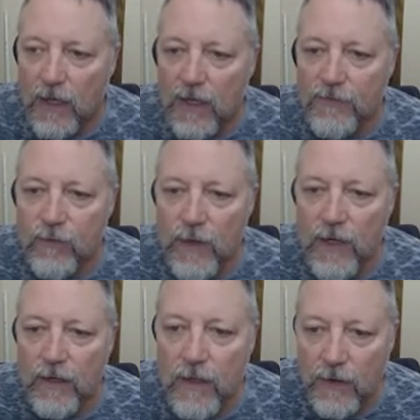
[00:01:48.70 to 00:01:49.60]
If we
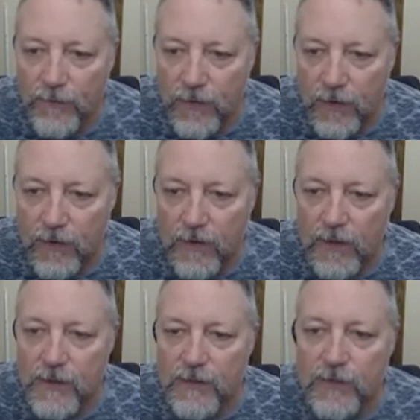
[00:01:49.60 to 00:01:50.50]
are comforted,
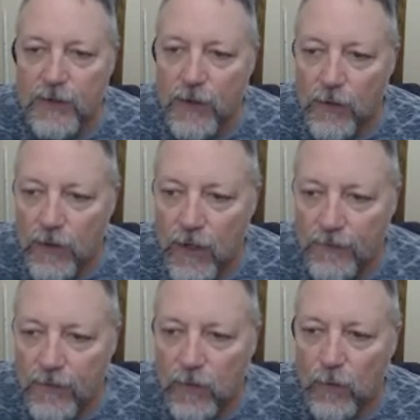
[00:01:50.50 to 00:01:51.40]
it is for your
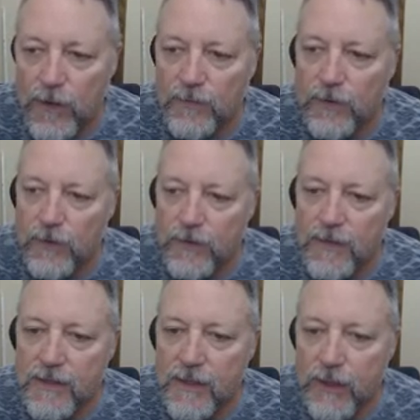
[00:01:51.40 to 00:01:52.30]
comfort, which
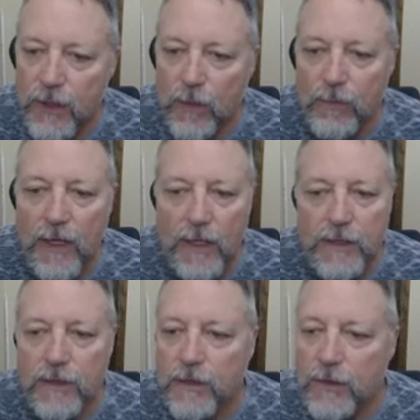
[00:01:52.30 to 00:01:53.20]
produces in you
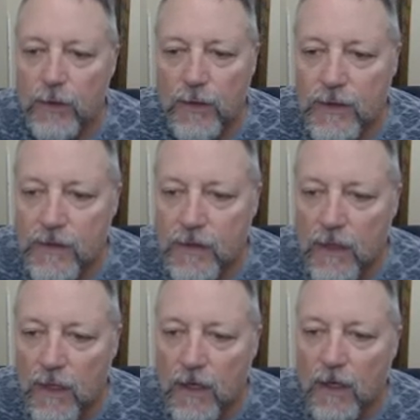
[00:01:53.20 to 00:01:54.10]
patient endurance
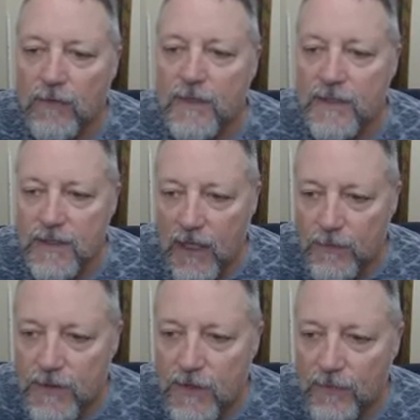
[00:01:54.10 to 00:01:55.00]
of the
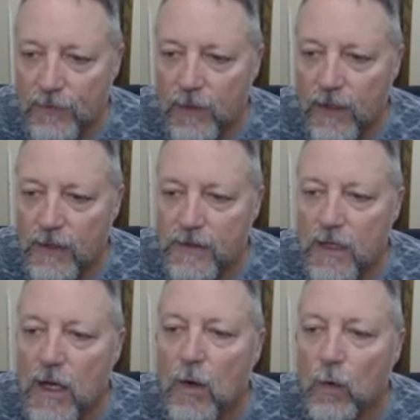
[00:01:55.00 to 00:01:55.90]
same sufferings
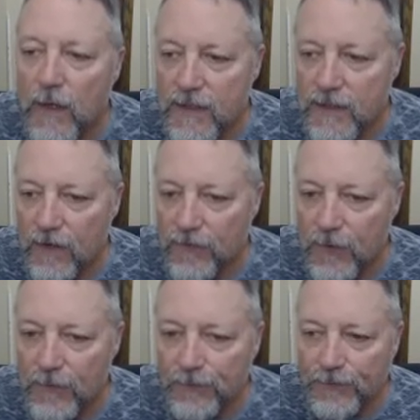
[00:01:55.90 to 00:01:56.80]
we
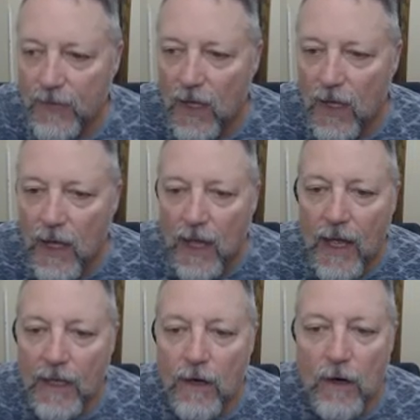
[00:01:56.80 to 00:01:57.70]
suffer.
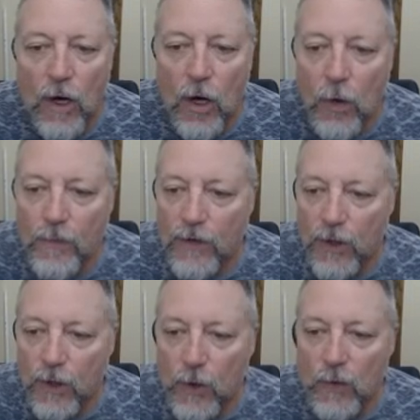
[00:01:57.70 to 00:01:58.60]
And our hope for
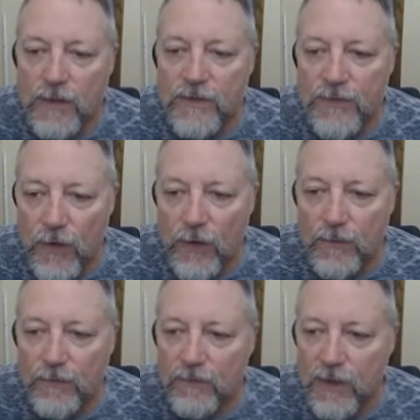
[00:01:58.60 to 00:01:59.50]
you is
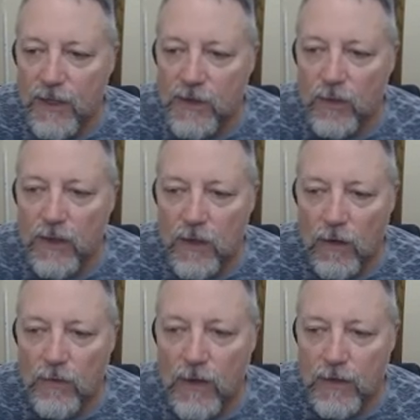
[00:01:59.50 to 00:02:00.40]
firm, because we
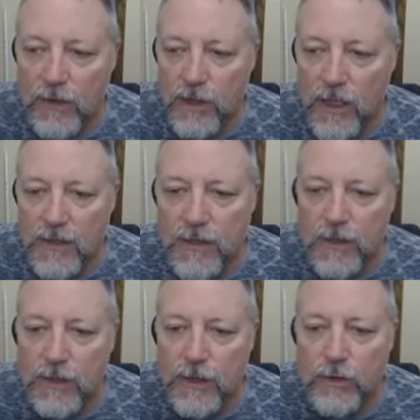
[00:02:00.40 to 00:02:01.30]
know that just
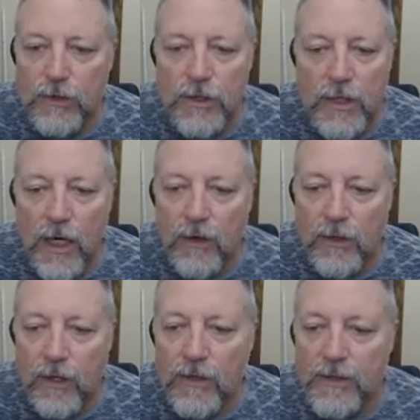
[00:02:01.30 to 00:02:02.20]
as you share in our